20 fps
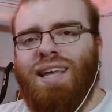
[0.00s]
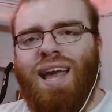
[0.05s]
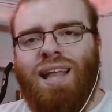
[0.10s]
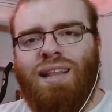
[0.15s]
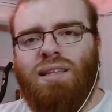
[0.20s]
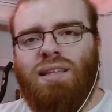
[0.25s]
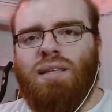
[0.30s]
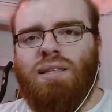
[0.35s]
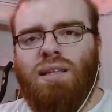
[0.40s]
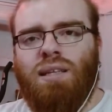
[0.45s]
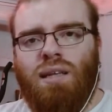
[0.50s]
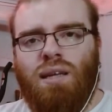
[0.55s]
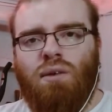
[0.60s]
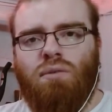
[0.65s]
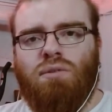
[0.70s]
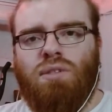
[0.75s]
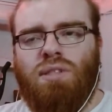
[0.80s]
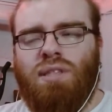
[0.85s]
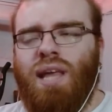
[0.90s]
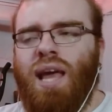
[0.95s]
end, you
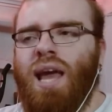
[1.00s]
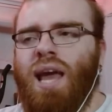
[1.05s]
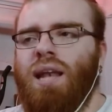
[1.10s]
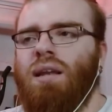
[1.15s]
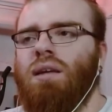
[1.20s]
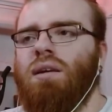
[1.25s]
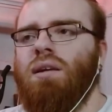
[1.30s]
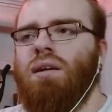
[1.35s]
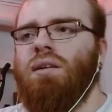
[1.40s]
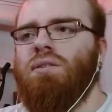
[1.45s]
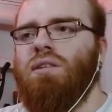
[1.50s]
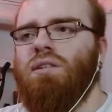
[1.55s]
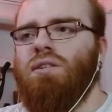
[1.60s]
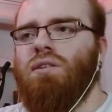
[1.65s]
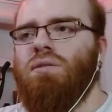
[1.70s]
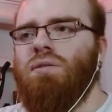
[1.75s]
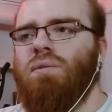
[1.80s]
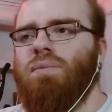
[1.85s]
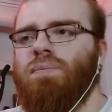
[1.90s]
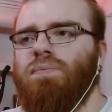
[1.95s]
know, 10
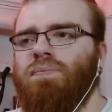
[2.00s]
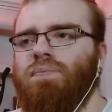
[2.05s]
seasons,